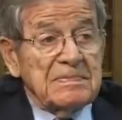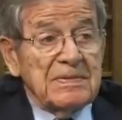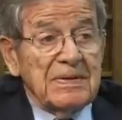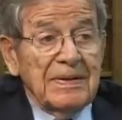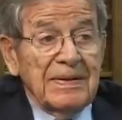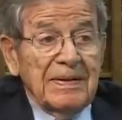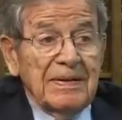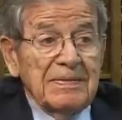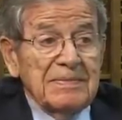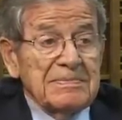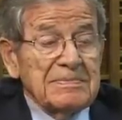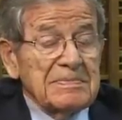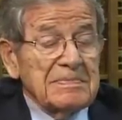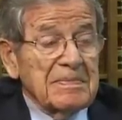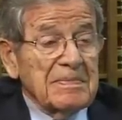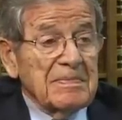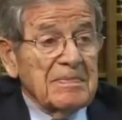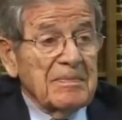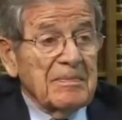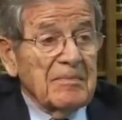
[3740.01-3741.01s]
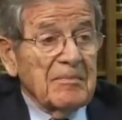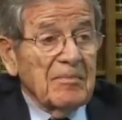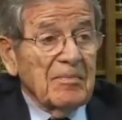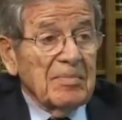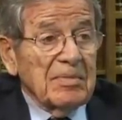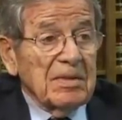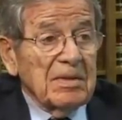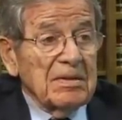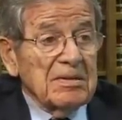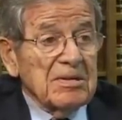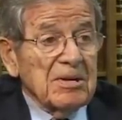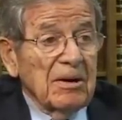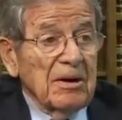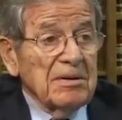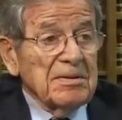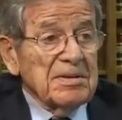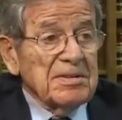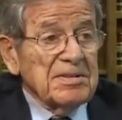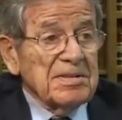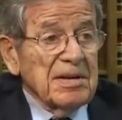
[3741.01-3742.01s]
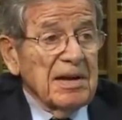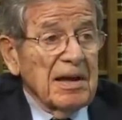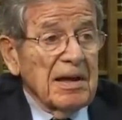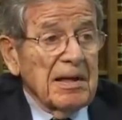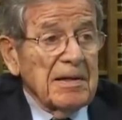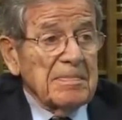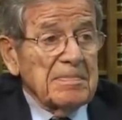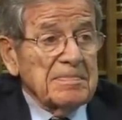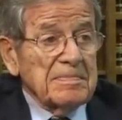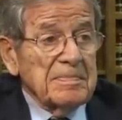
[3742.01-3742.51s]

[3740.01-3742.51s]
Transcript: Well, it's hard to say.